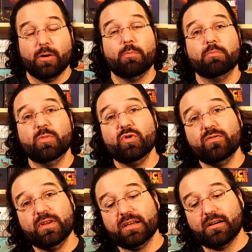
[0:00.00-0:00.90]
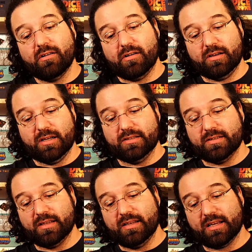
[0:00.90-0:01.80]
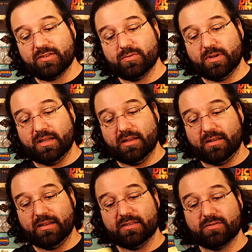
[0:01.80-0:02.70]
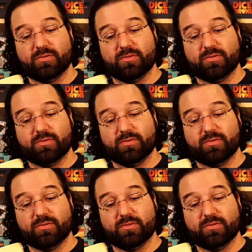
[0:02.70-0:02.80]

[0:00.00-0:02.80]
Moving on to the next one in the list,